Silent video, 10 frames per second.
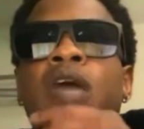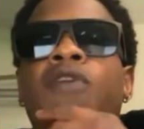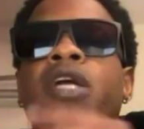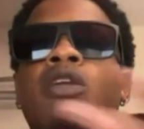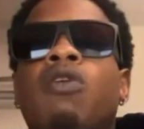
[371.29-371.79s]
at
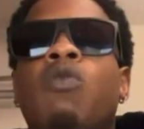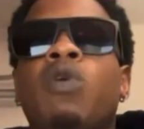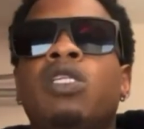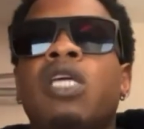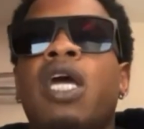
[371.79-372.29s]
right down
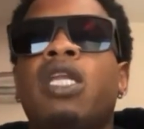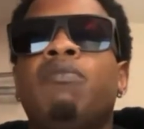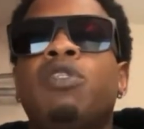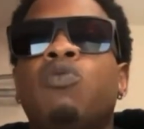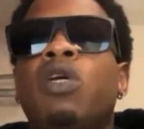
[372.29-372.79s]
Louisiana in
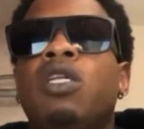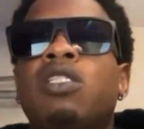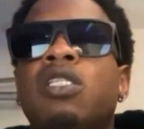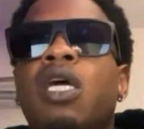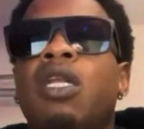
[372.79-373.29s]
between
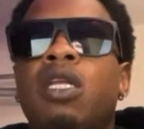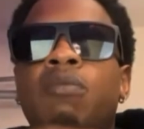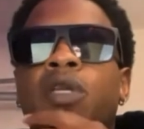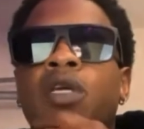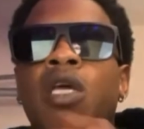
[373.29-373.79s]
LaSalle and
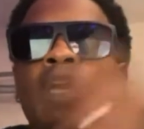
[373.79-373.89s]
Liberty.